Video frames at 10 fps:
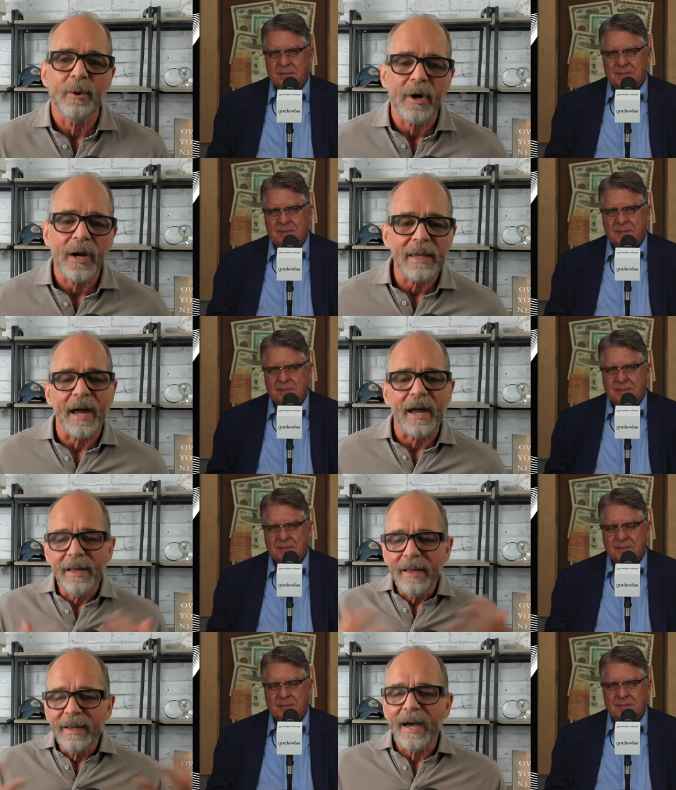Speaker 1: So we're in the
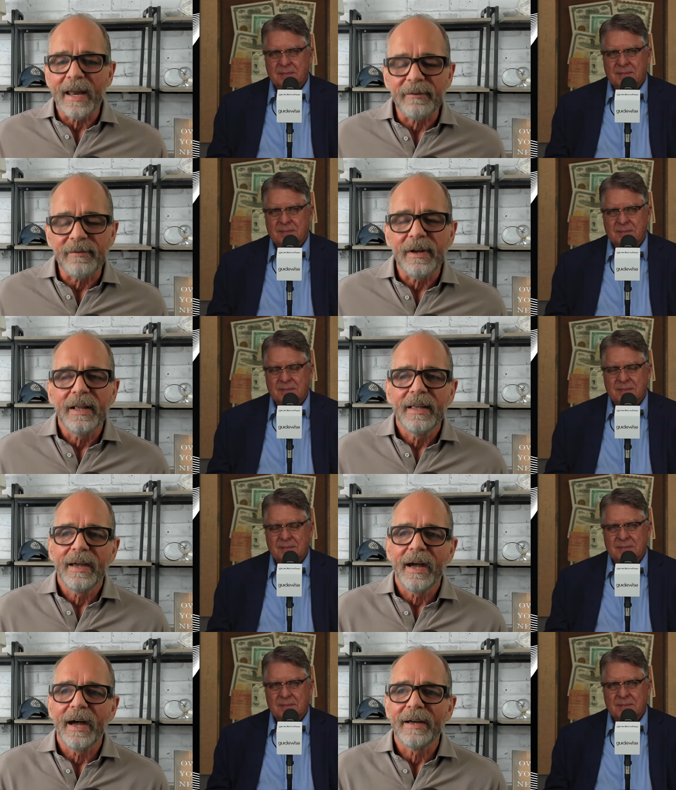kind of
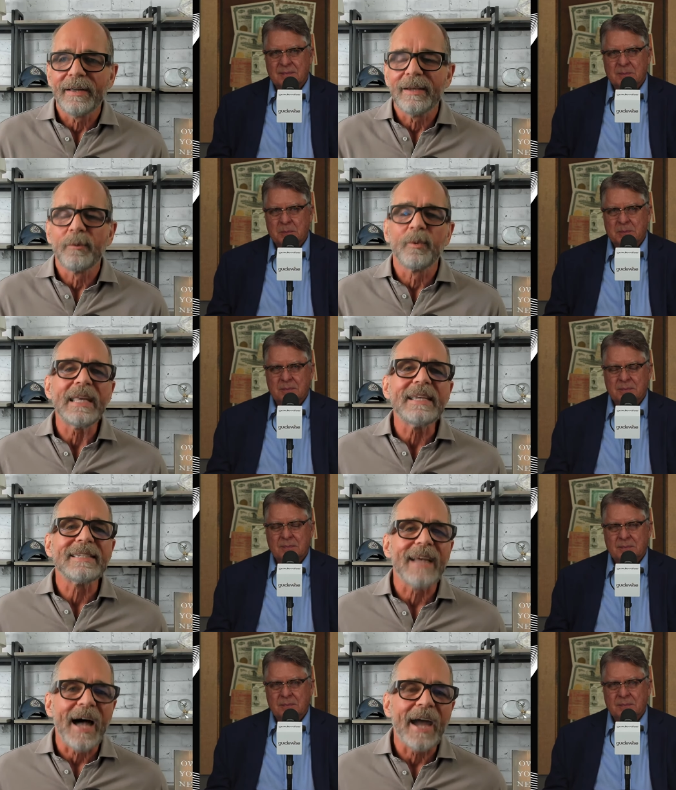uh,
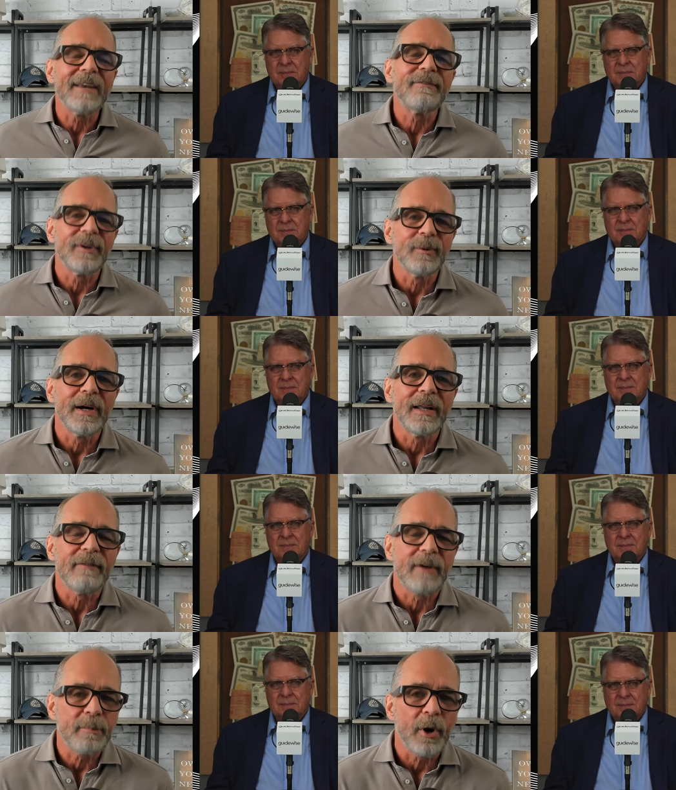redesign, if you will,
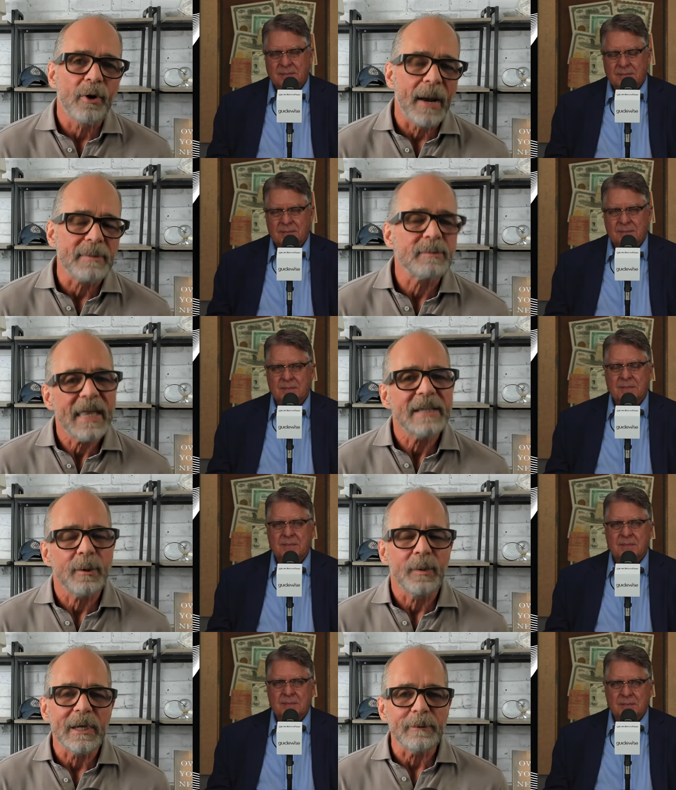of our programs, but that's
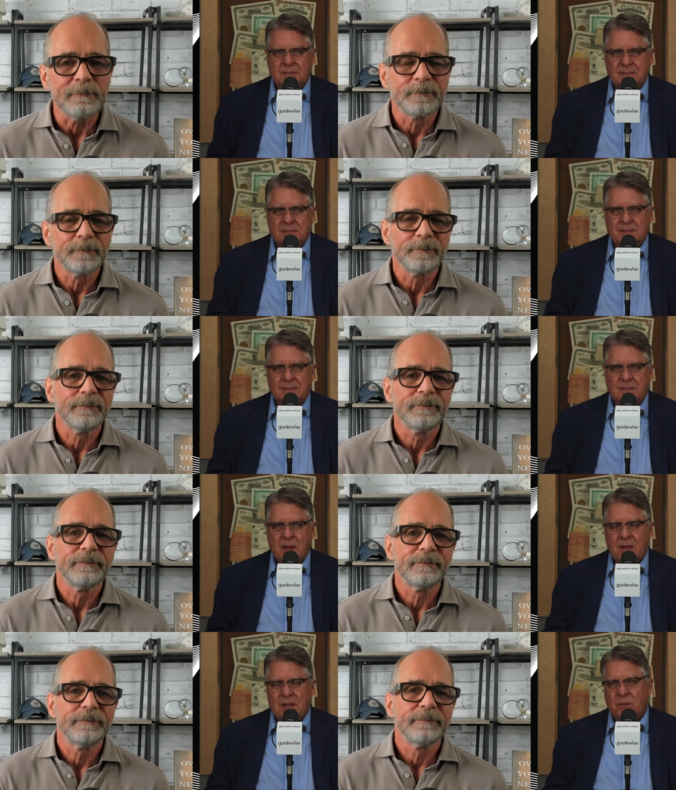what we do.
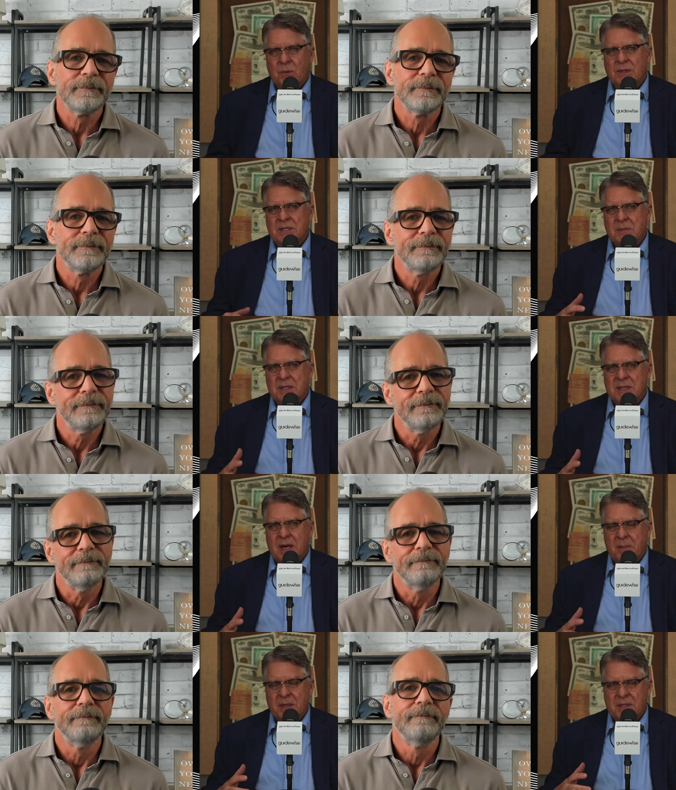
Speaker 2: So, what are some of the
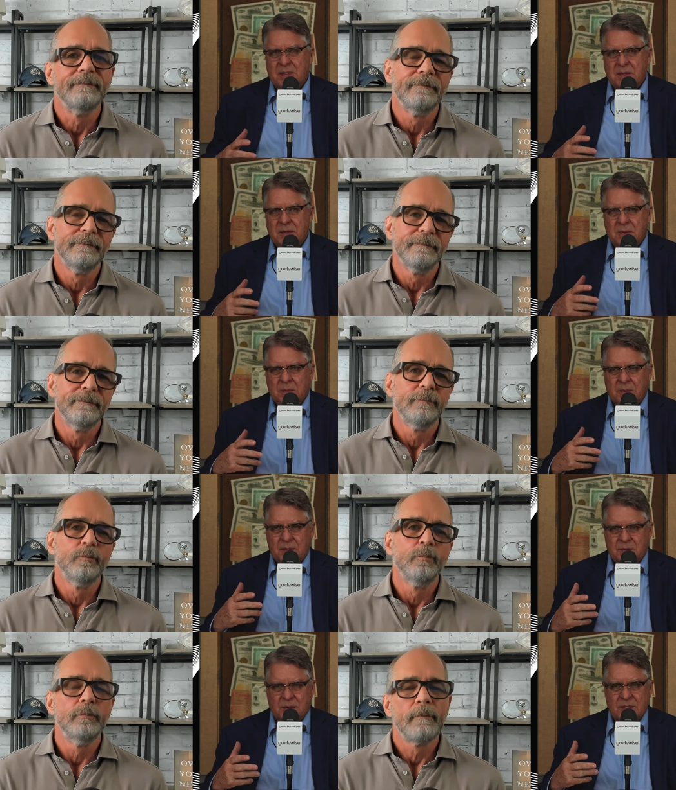topics that you
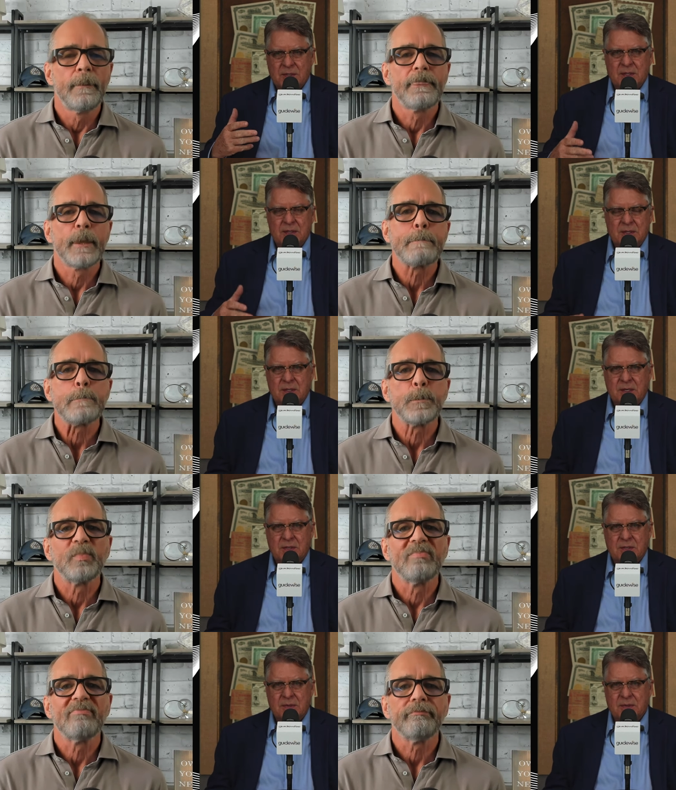address in these
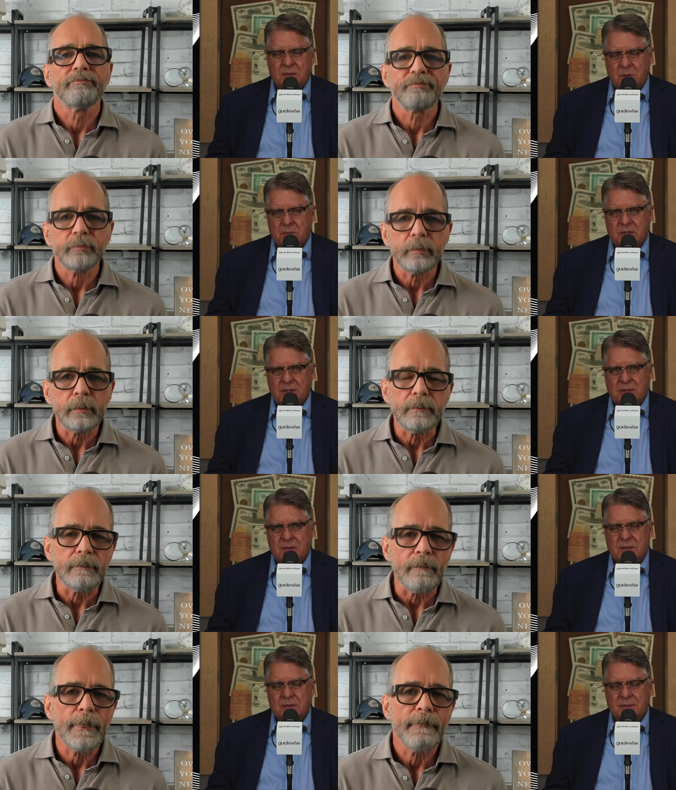sessions, the group sessions?
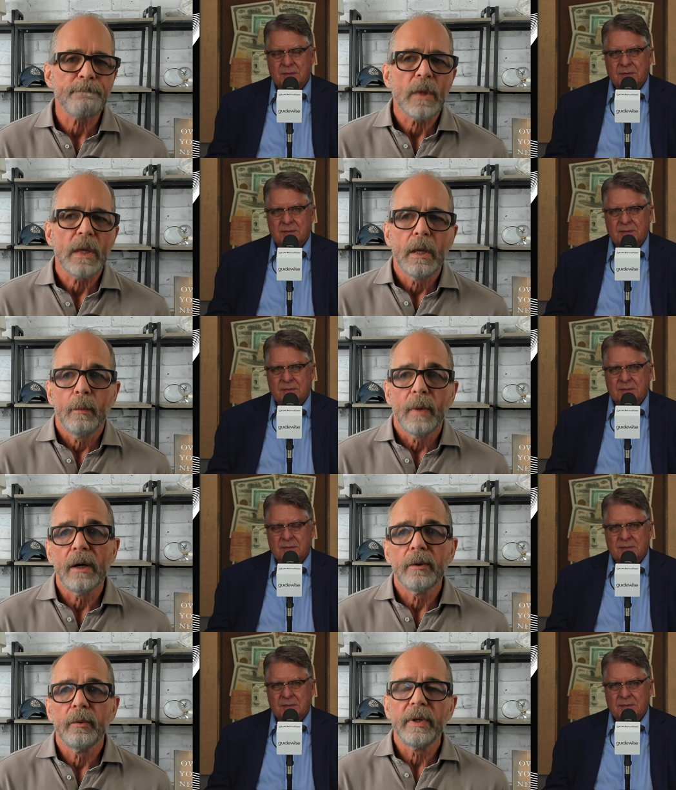
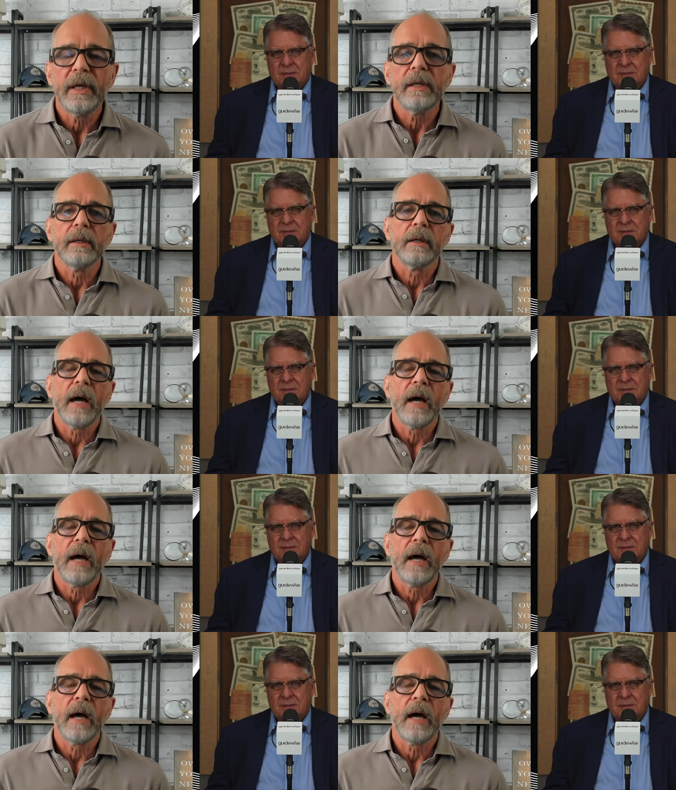
Speaker 1: Well, we